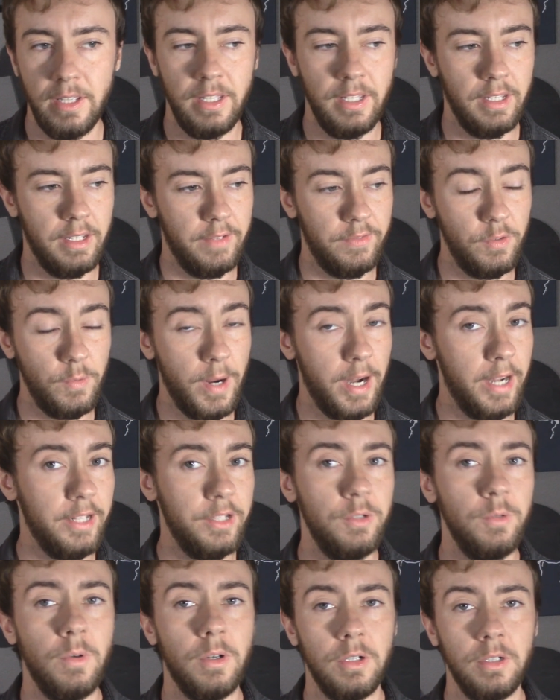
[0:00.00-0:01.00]
If you add
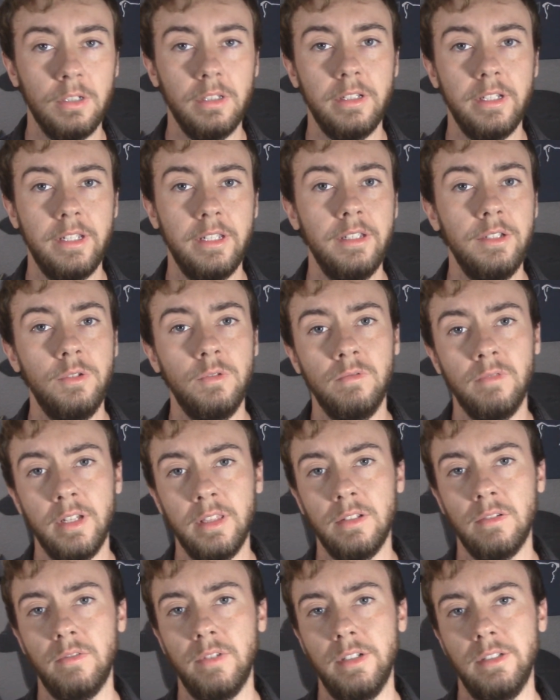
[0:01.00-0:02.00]
it too early, you
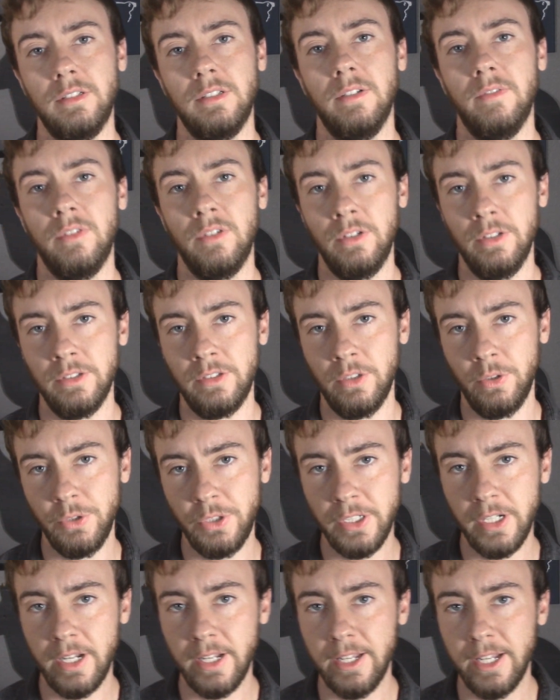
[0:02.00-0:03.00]
run the risk of her
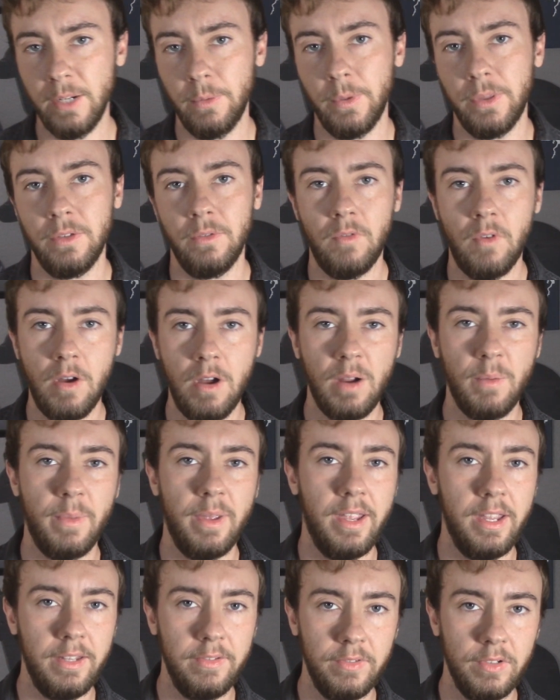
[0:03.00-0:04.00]
associating it with the wrong
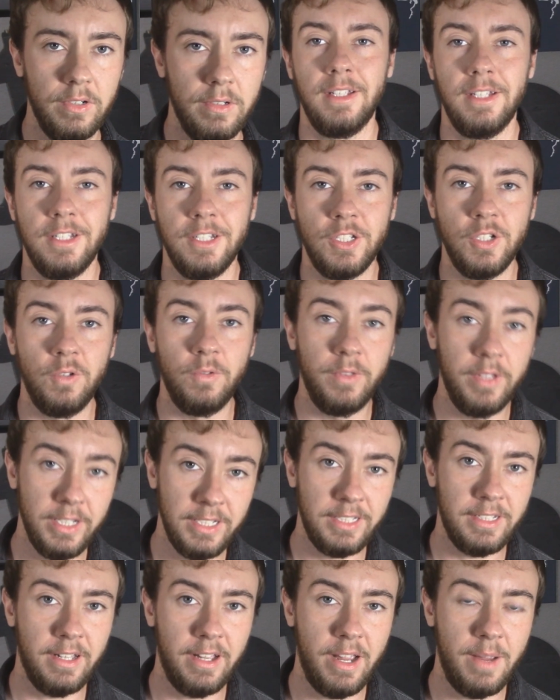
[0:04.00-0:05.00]
behavior. So
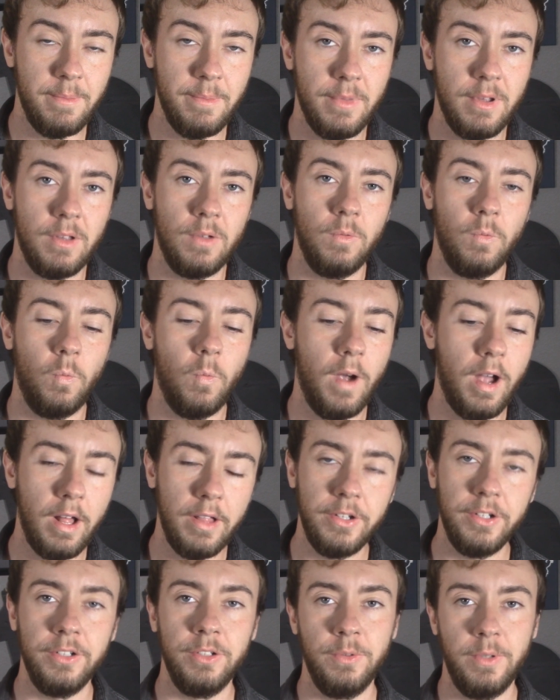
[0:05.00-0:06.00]
this time,
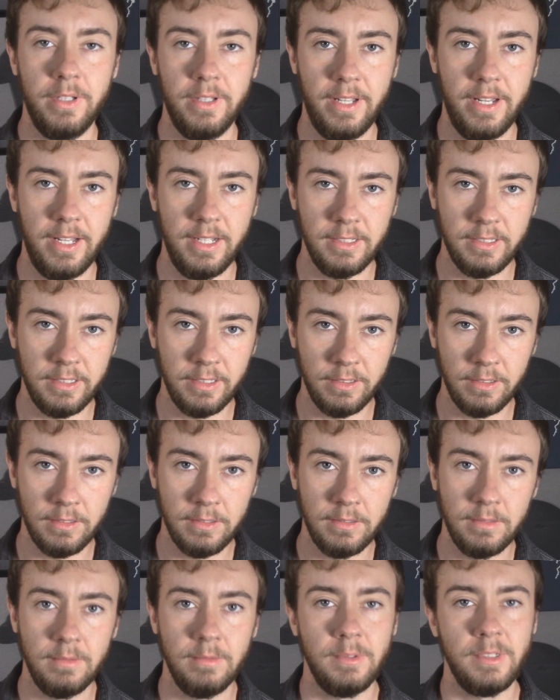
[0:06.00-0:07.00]
while you're doing the hand
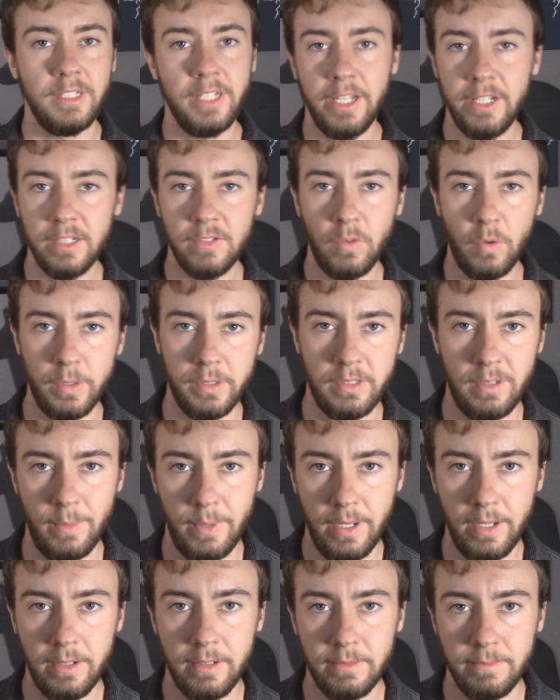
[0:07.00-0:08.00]
signal, say your voice
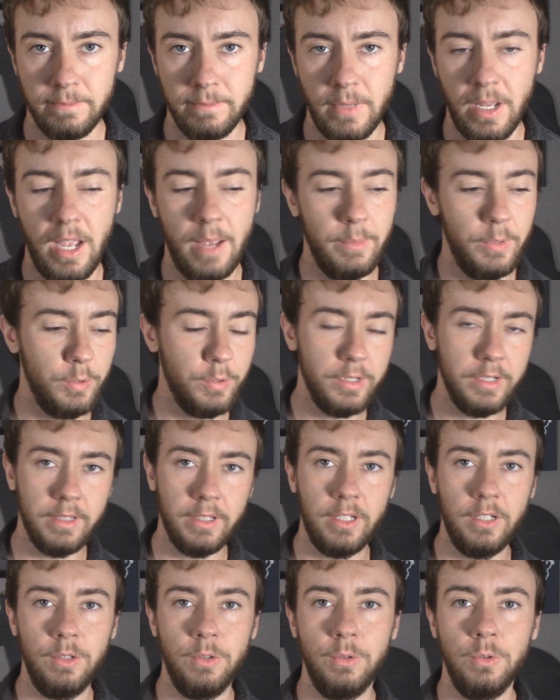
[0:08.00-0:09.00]
command. I'm using
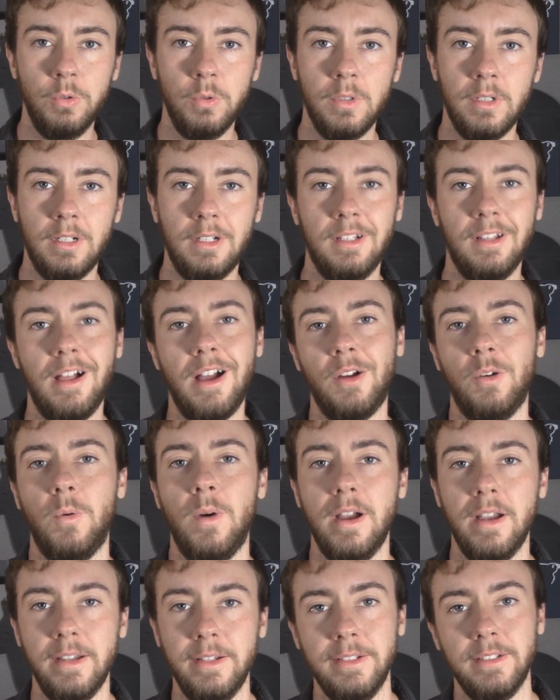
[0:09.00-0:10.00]
the cue
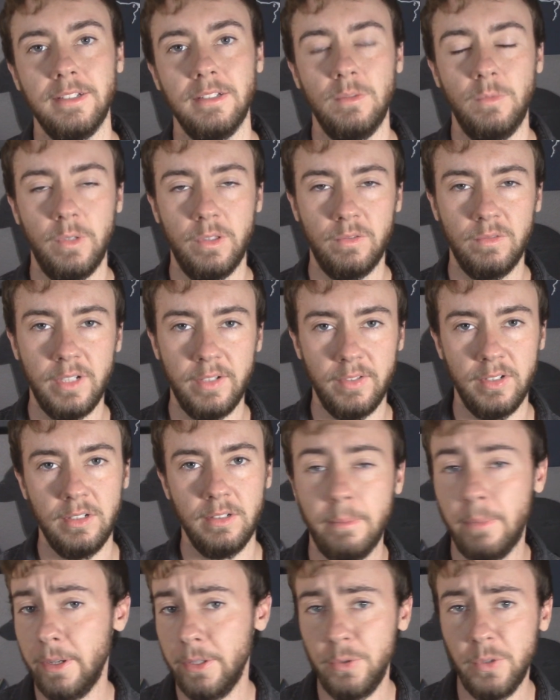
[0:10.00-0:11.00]
clockwise with
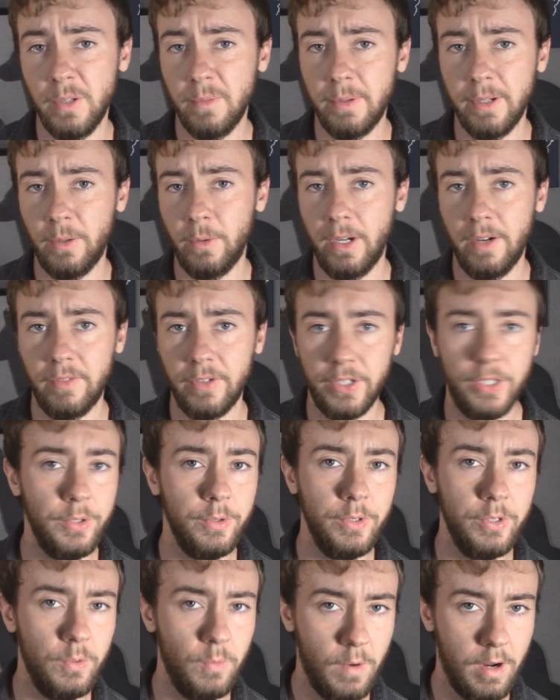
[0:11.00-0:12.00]
River, but you can pick whatever
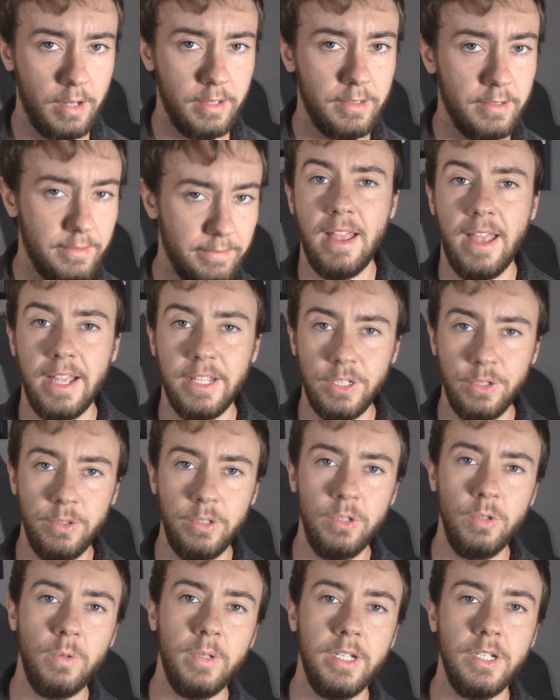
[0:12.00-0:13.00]
cue you want. As you
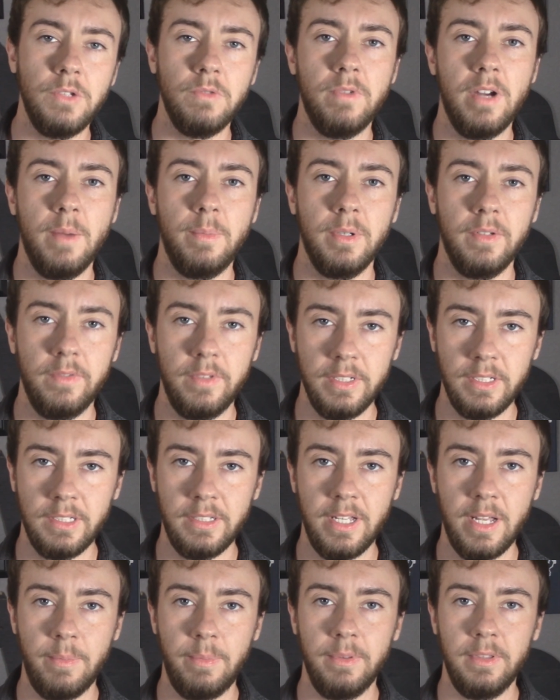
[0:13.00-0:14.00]
do each rep of this
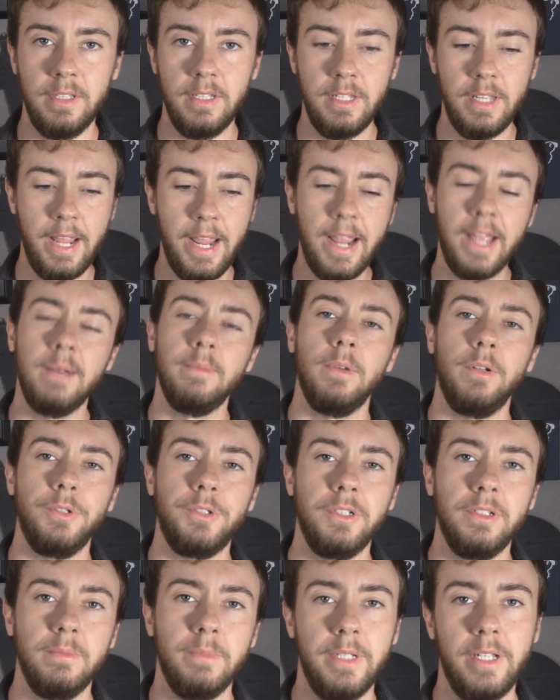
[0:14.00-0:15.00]
step, the hand
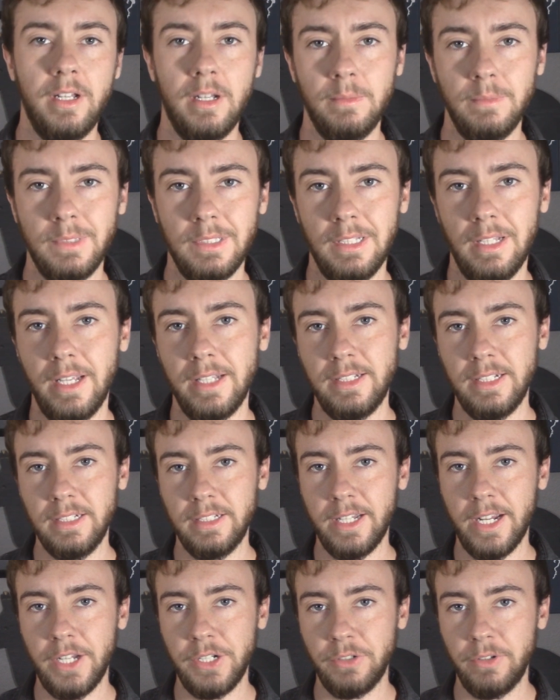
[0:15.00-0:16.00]
motion becomes less
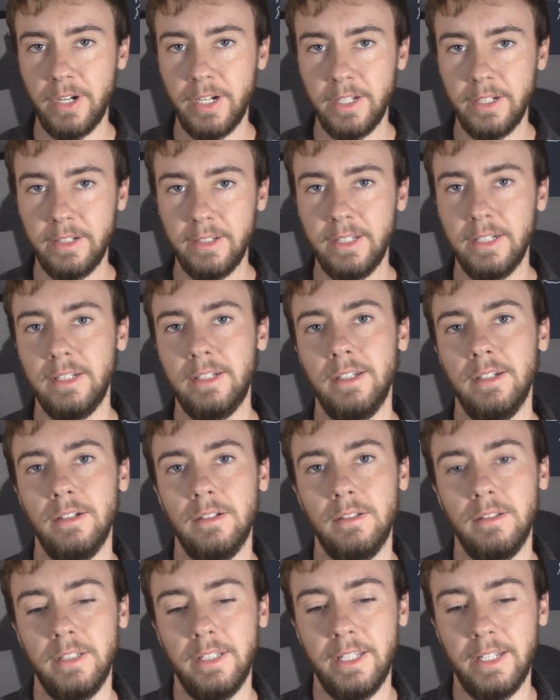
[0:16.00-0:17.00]
exaggerated
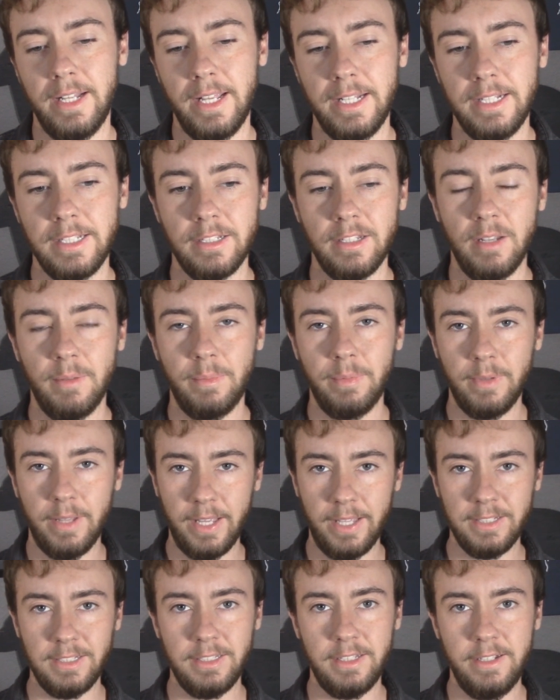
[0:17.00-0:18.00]
until it ends up
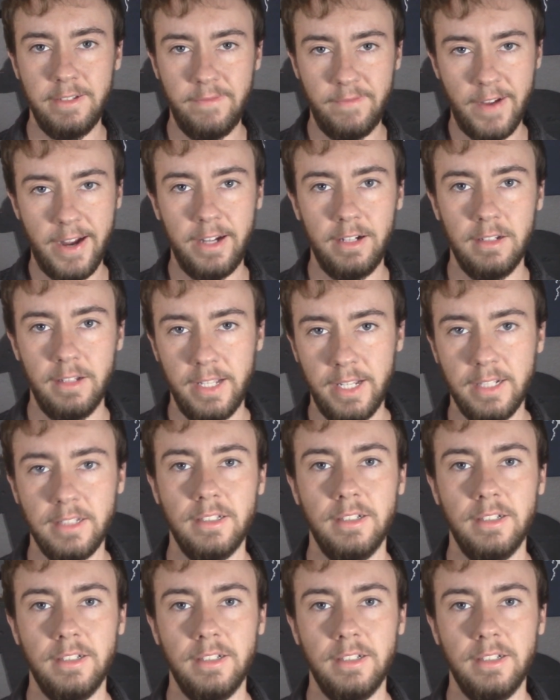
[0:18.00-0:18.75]
as the final hand